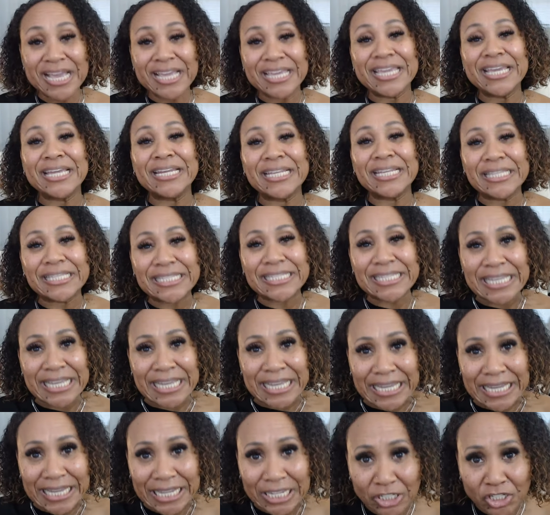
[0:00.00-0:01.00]
Get
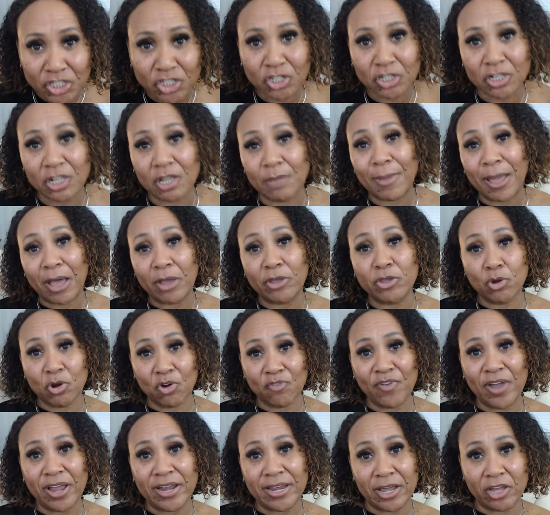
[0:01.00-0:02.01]
intentional about your
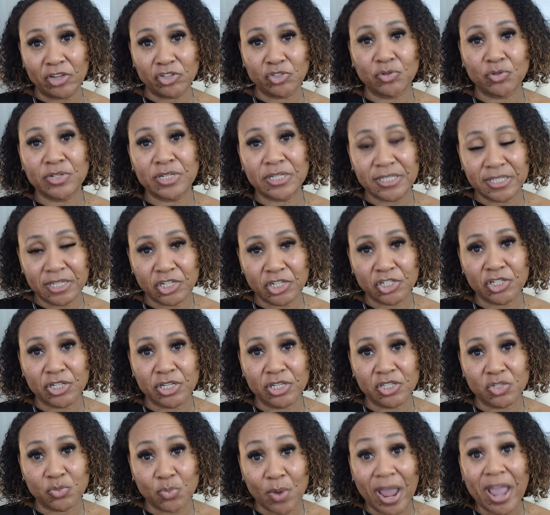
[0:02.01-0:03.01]
financial
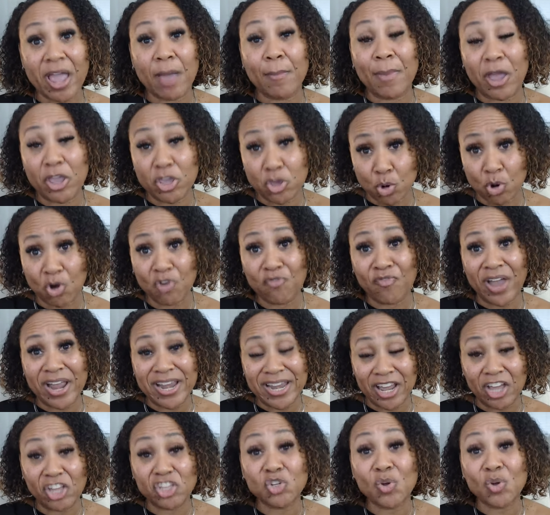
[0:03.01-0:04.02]
decisions, right? About your
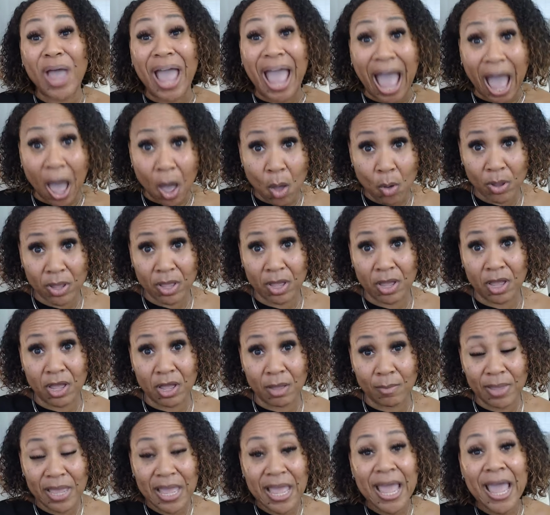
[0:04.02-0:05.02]
financial
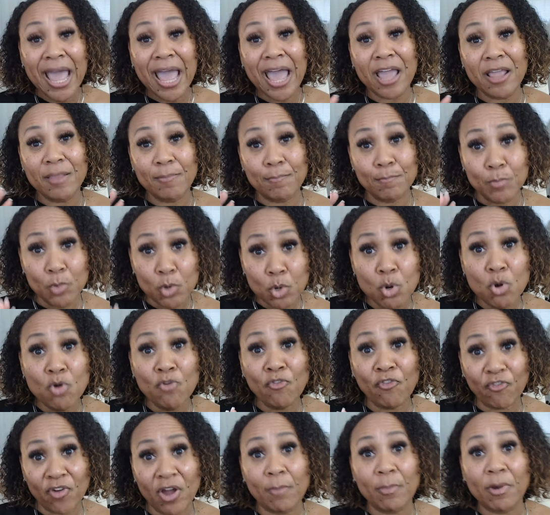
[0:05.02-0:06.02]
outcome, and
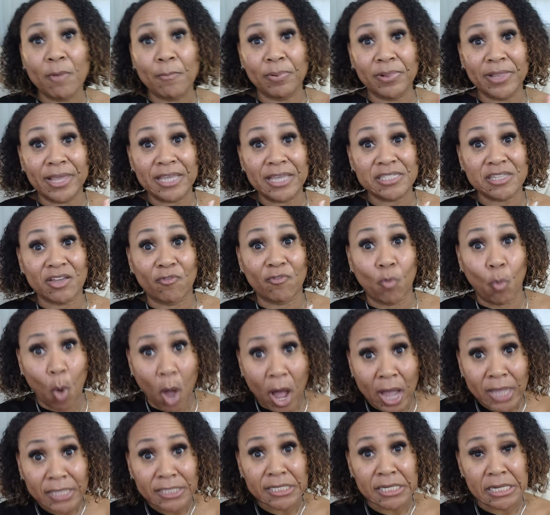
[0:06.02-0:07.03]
move from a place of
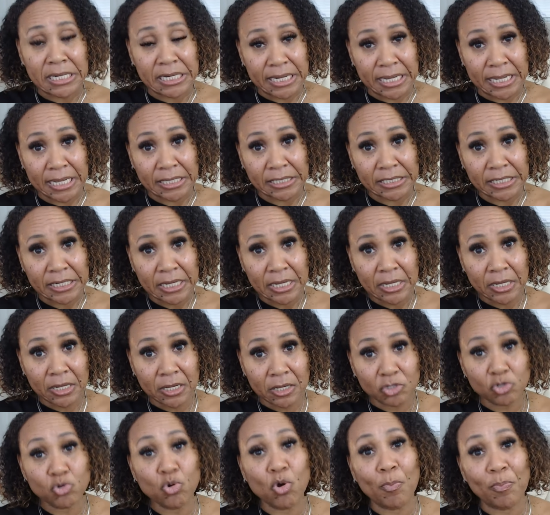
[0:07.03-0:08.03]
wanting it
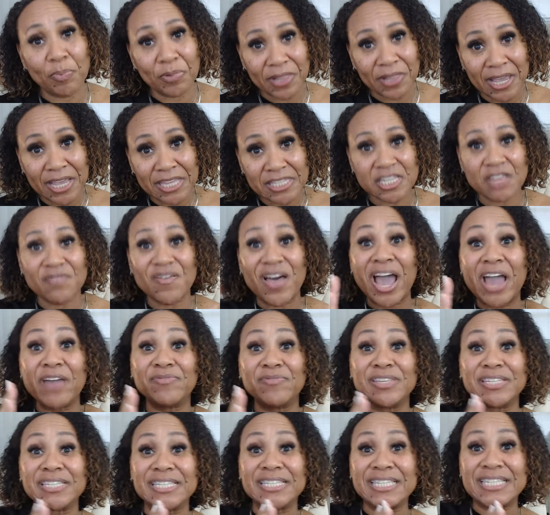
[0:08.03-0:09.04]
to a place of I've
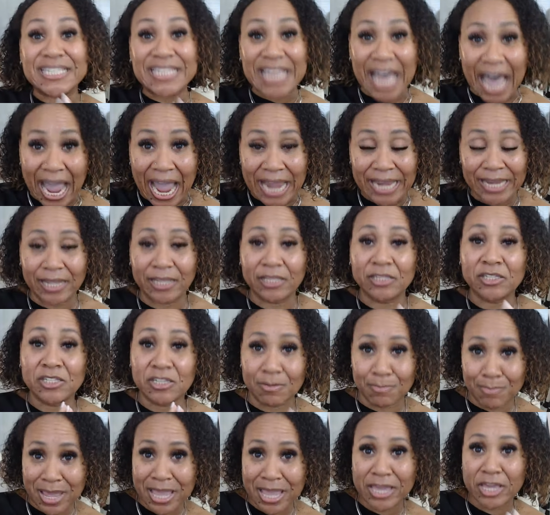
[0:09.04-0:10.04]
decided
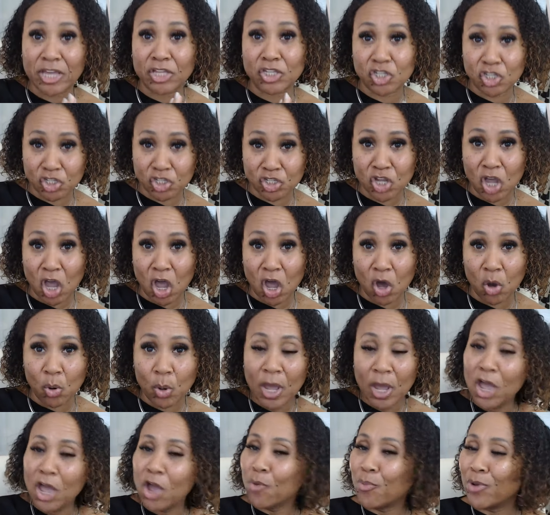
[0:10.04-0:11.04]
to make it so.
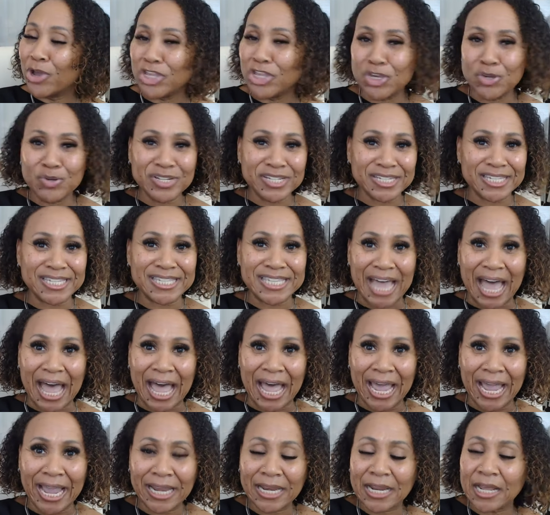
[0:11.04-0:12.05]
When you
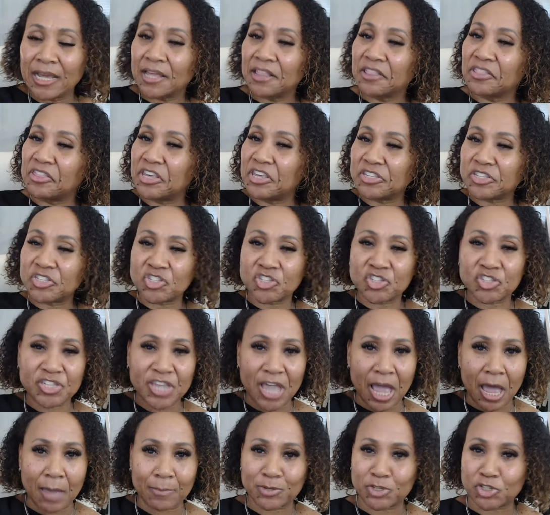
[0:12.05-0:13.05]
decide, these
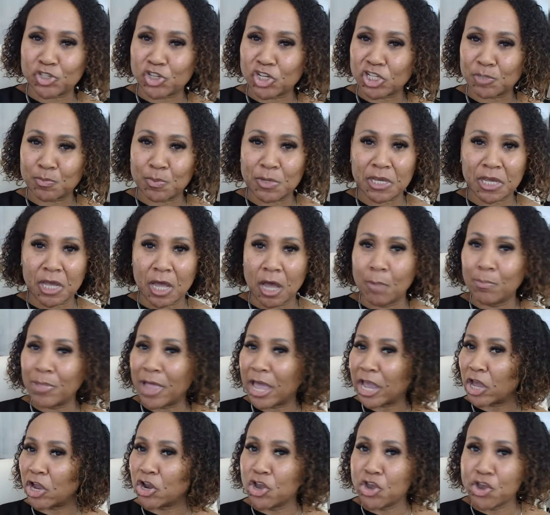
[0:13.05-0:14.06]
steps just become
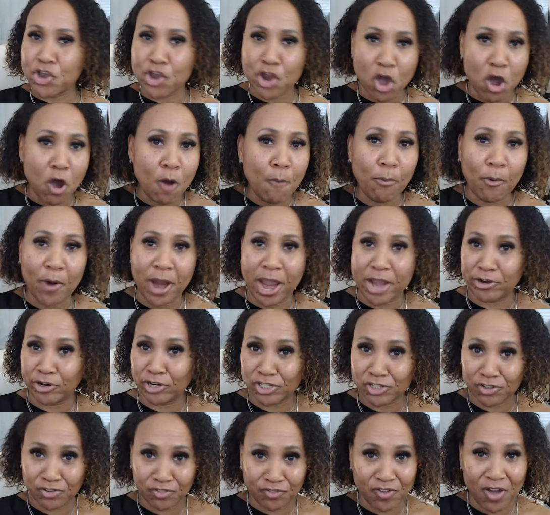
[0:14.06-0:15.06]
like a no-brainer
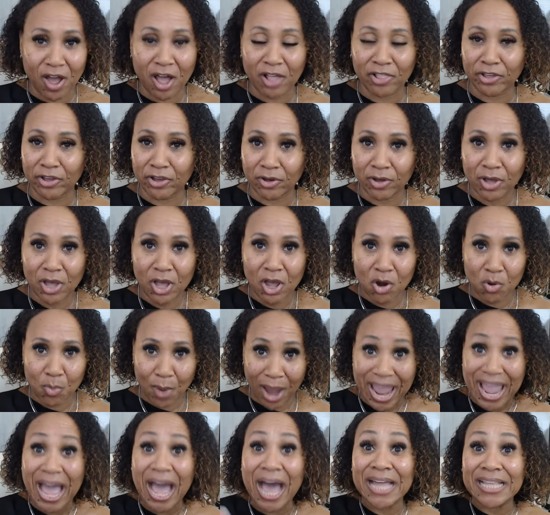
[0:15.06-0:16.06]
to follow,
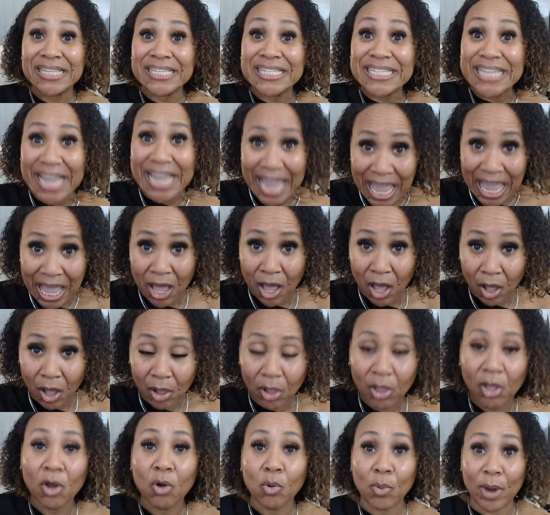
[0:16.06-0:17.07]
right?
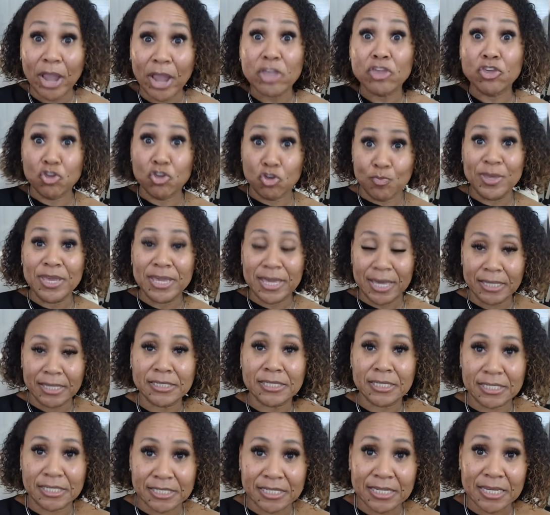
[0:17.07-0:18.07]
Until, right, you begin
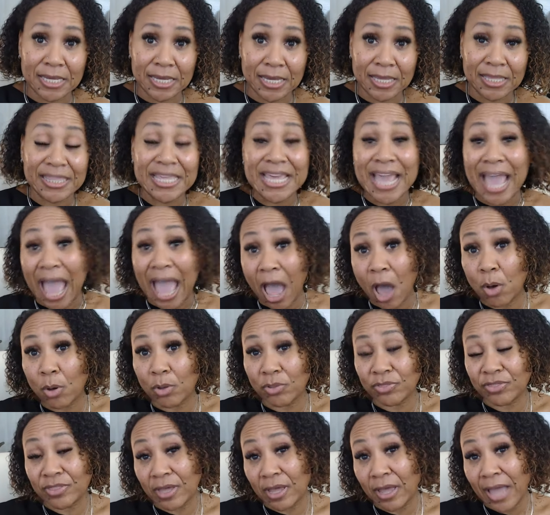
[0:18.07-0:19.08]
to see the
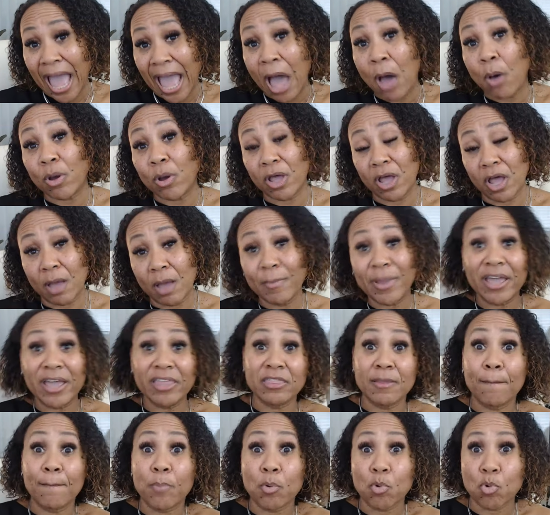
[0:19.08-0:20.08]
out, the outcome and
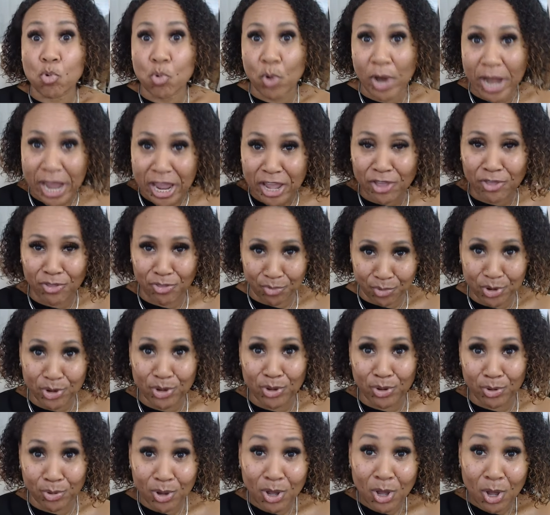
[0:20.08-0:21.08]
the
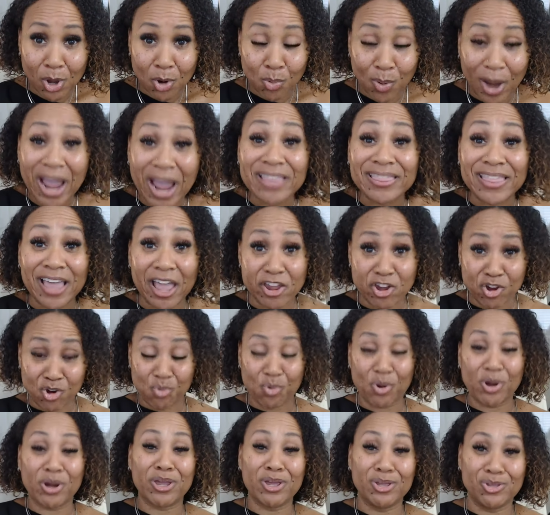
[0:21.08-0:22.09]
breakthrough, right, that you're
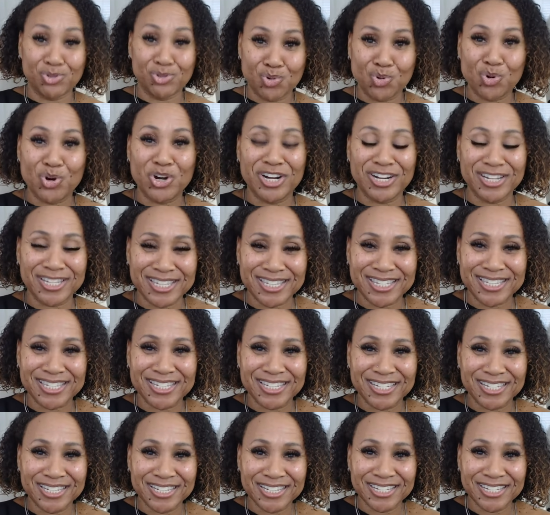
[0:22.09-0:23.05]
working towards.